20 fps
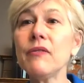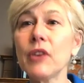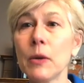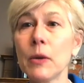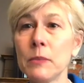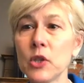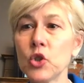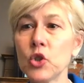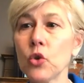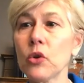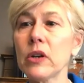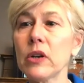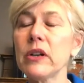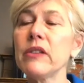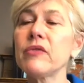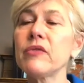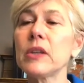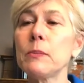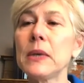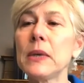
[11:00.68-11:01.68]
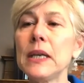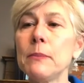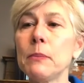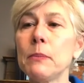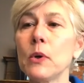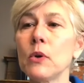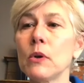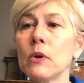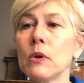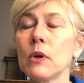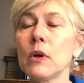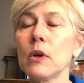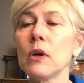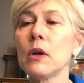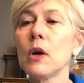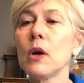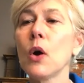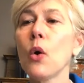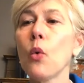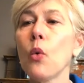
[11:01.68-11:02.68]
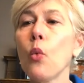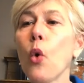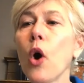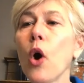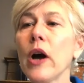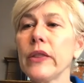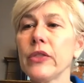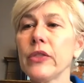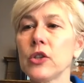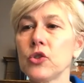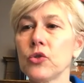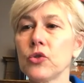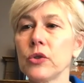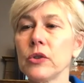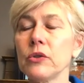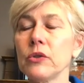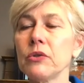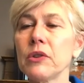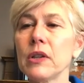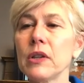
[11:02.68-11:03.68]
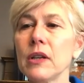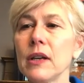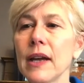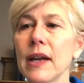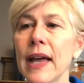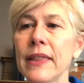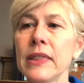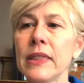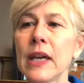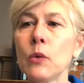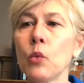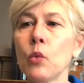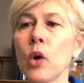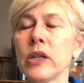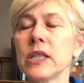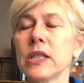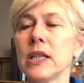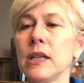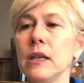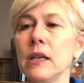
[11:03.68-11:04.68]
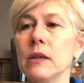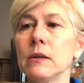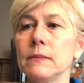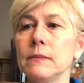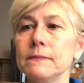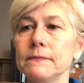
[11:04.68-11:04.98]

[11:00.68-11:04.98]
a majority of the people want the truth and then want to heal.